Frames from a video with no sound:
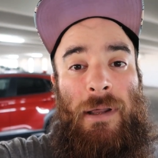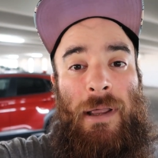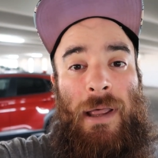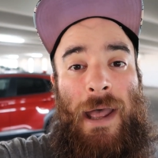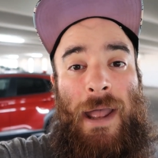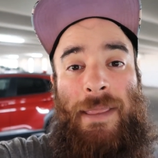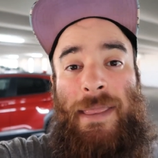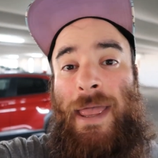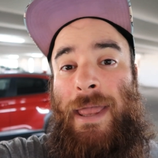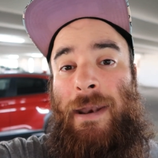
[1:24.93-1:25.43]

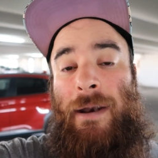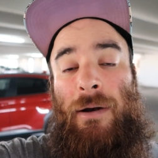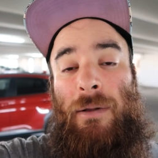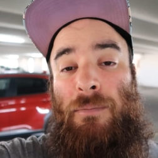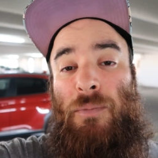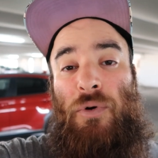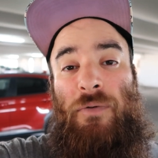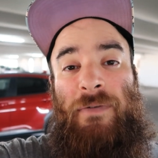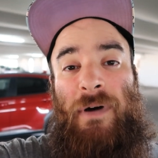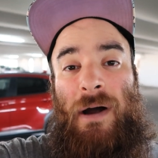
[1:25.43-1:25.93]
and then it'll
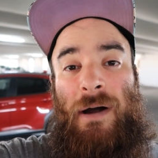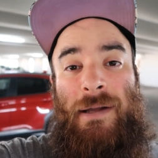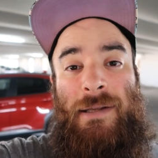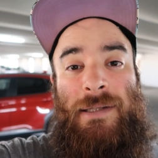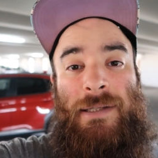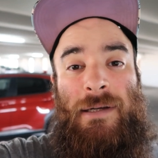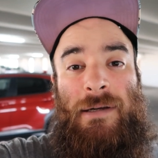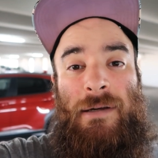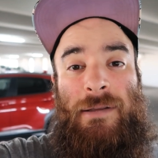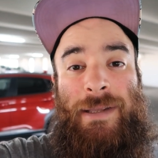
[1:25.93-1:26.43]
move on
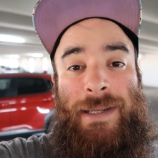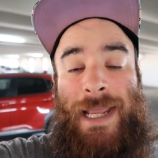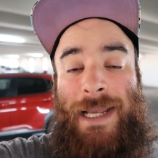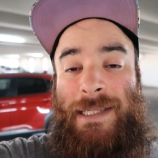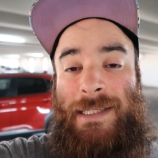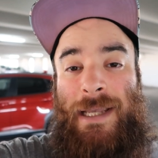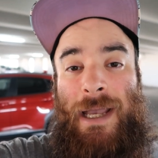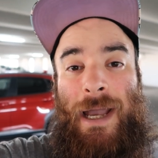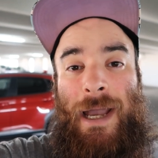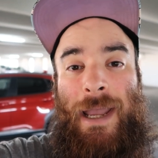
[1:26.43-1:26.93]
to the
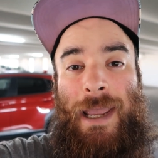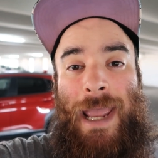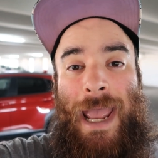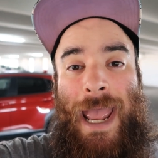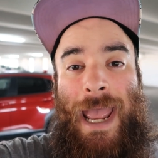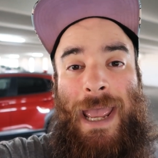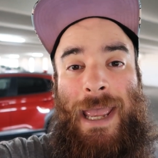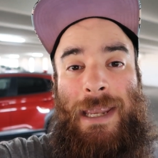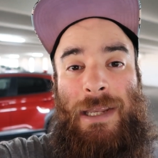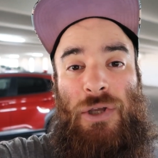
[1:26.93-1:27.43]
next guy
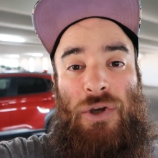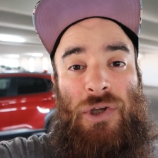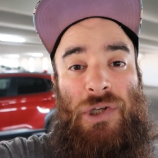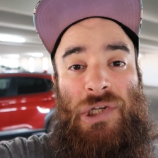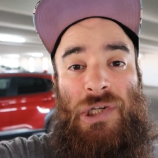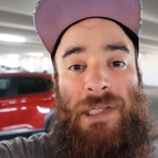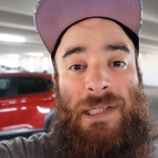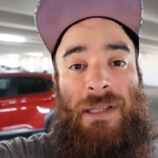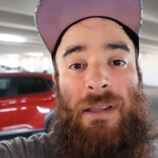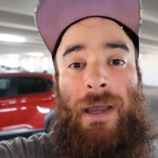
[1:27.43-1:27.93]
and you can
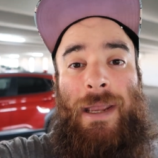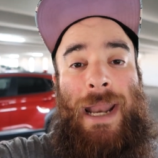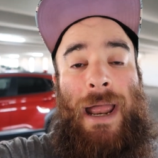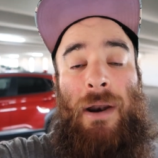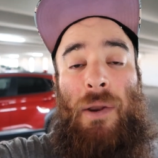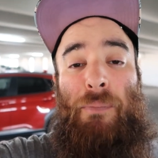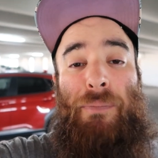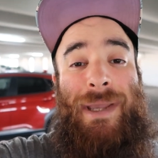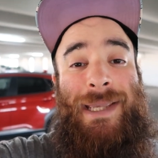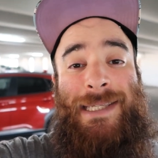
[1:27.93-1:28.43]
just slide
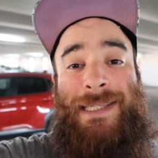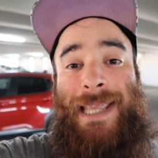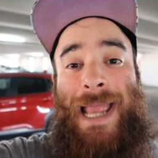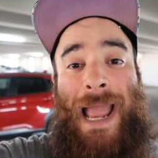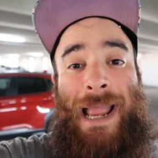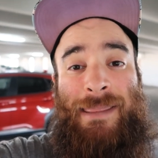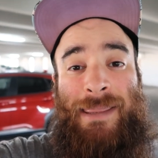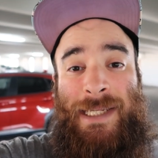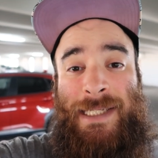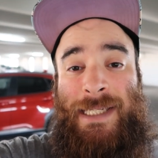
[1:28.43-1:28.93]
out a big
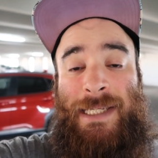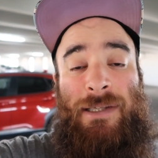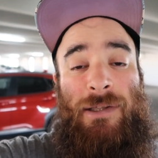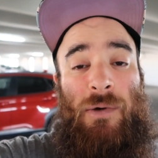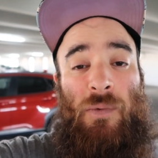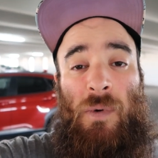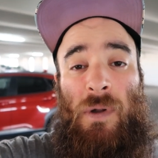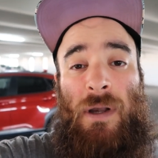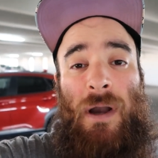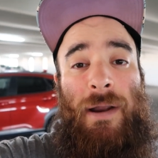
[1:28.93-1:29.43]
stack the
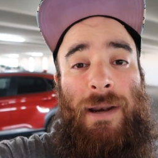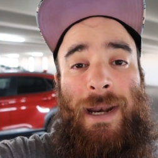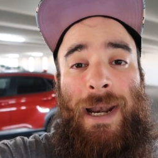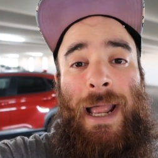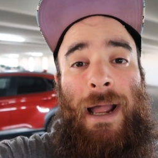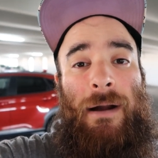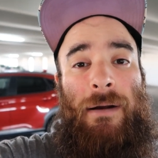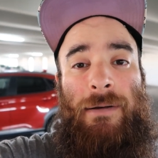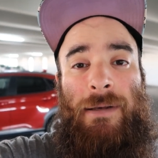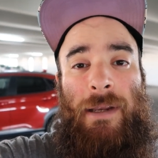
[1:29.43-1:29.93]
dealer will cut it
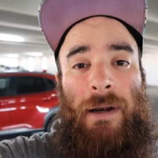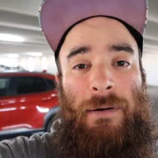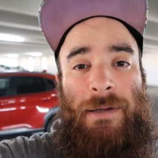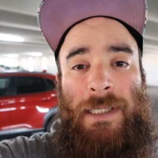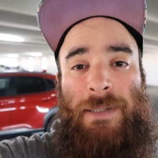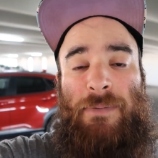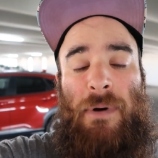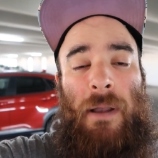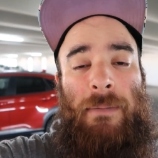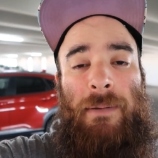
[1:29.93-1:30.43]
out you know
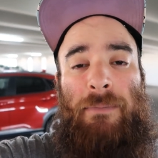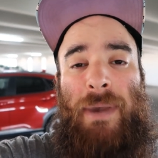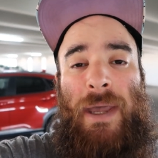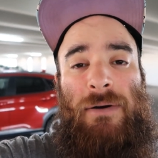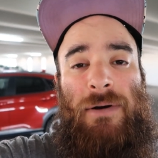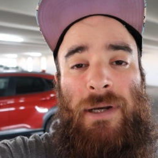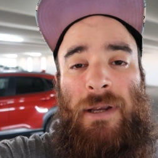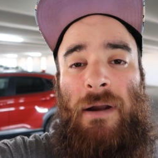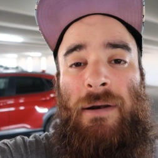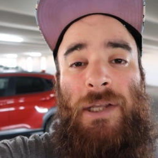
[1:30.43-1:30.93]
he's probably
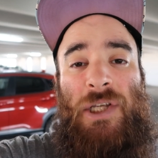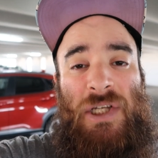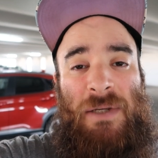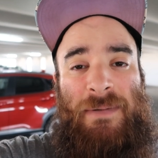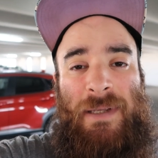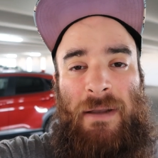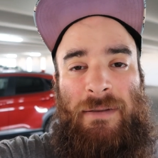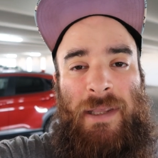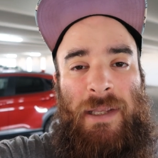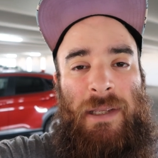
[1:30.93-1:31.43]
better at cutting
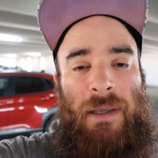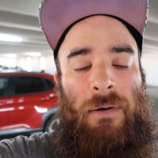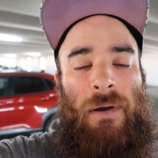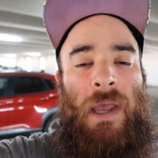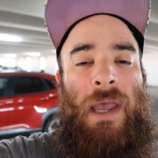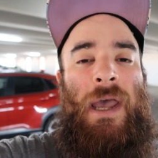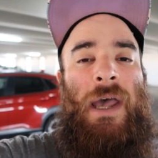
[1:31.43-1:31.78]
chips out than you